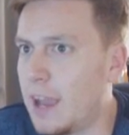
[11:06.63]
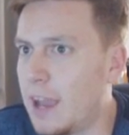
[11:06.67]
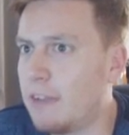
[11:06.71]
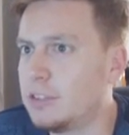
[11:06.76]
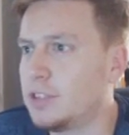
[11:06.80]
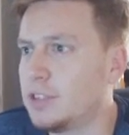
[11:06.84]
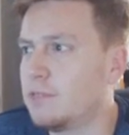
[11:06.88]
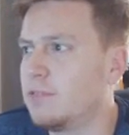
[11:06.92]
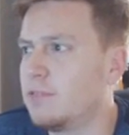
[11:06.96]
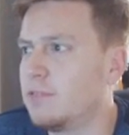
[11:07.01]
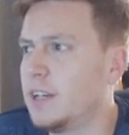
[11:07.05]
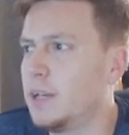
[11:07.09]

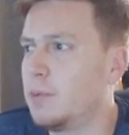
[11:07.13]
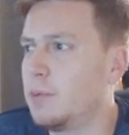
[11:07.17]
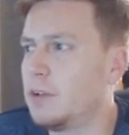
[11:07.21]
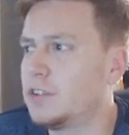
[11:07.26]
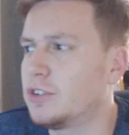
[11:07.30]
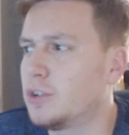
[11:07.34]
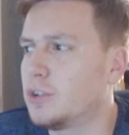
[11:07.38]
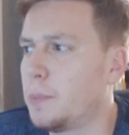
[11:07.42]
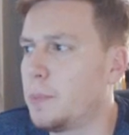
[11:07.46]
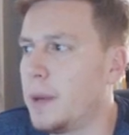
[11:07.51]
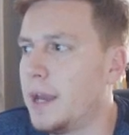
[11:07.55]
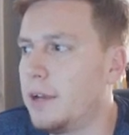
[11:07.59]
Harrison Reed
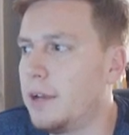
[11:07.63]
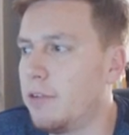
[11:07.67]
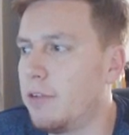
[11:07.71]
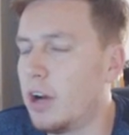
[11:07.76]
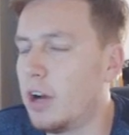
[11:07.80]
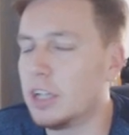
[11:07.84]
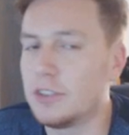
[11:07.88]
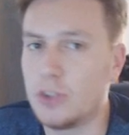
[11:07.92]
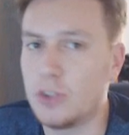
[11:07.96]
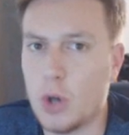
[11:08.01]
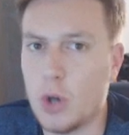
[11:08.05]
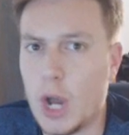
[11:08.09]
wants a pay
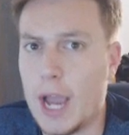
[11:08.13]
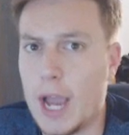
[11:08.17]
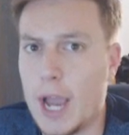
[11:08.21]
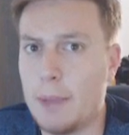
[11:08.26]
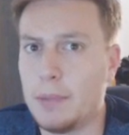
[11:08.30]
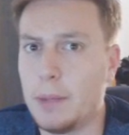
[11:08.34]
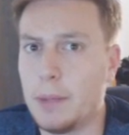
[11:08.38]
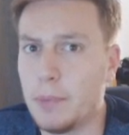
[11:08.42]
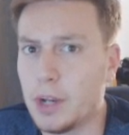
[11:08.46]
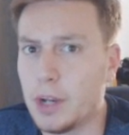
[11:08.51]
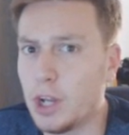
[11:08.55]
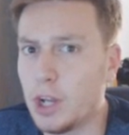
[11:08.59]
rise. Not
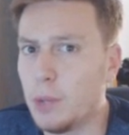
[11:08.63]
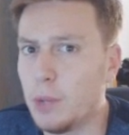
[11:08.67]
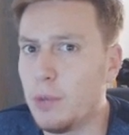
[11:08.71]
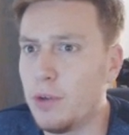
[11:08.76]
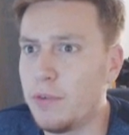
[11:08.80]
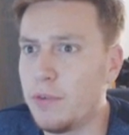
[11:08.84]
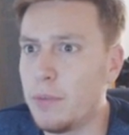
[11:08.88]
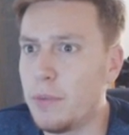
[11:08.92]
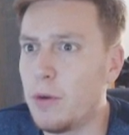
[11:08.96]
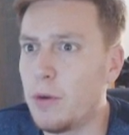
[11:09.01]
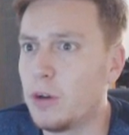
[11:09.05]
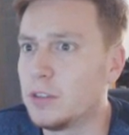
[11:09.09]
happening. We're going to
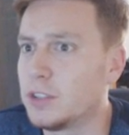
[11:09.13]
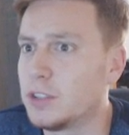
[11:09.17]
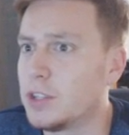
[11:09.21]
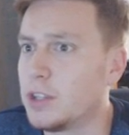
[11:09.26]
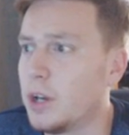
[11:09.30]
move him on.